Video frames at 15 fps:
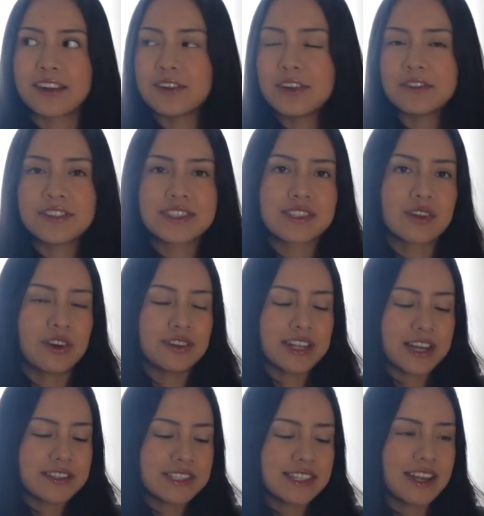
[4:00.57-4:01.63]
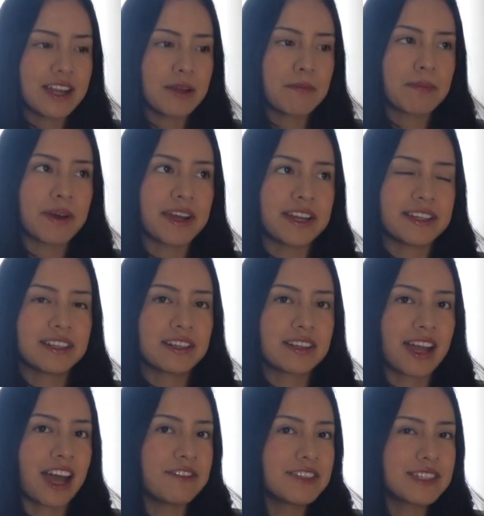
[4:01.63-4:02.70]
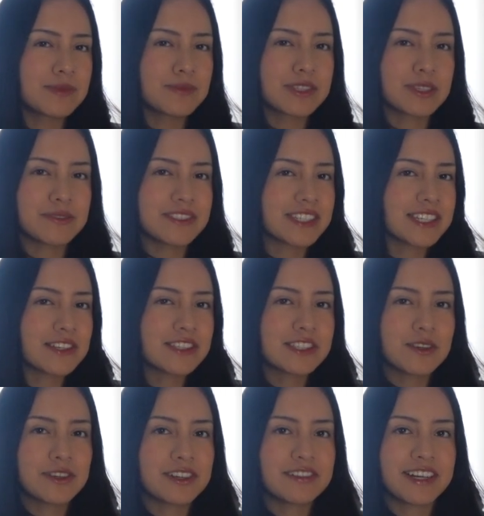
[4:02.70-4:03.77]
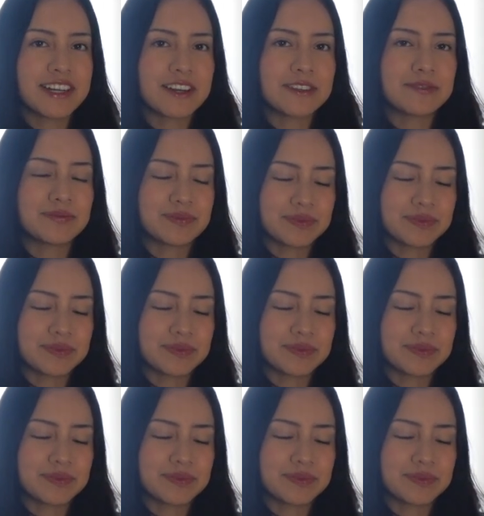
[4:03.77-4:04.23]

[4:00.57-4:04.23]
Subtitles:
don't know if it's cold out today, but having some soup just sounds so good right now.